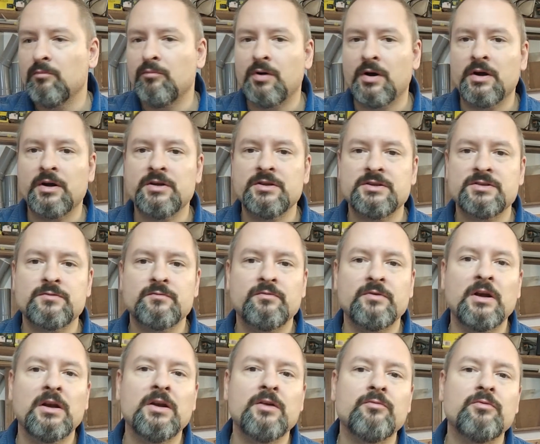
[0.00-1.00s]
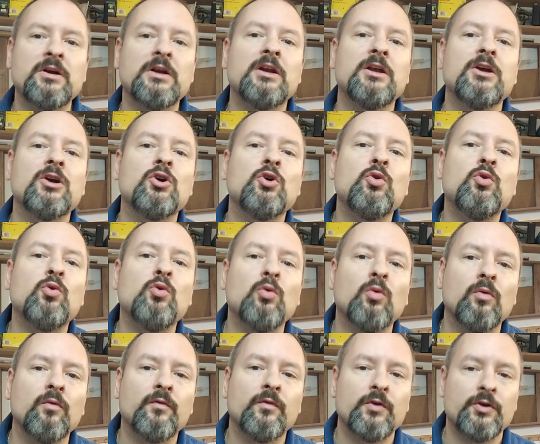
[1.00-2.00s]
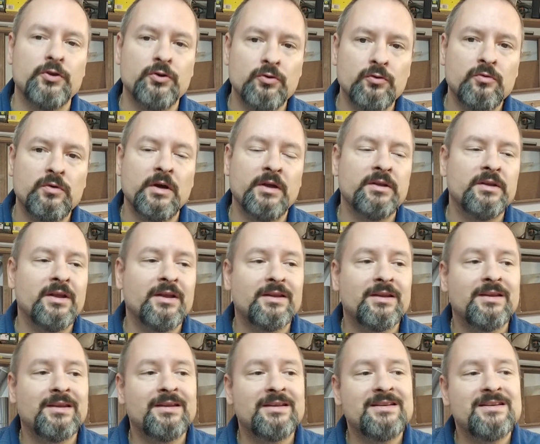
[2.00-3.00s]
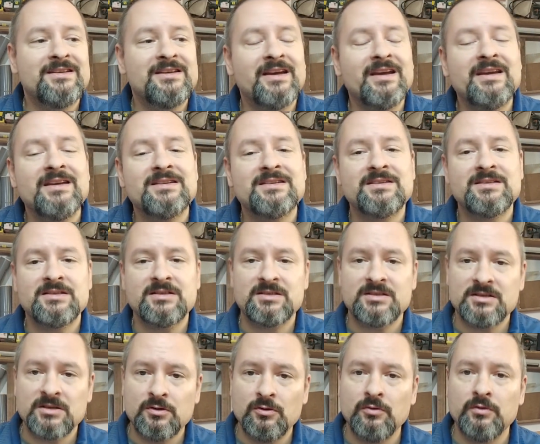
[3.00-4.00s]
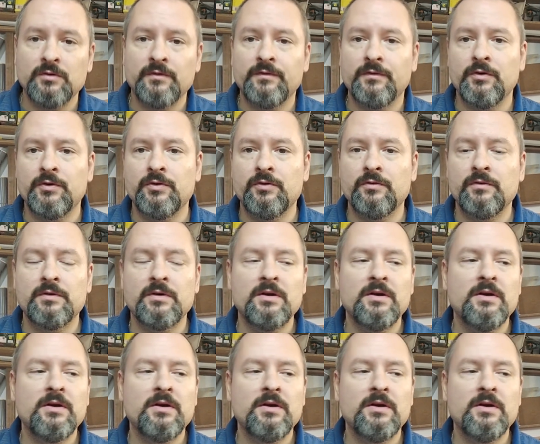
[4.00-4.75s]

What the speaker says: burns really, really cool for you and that tastes good for you.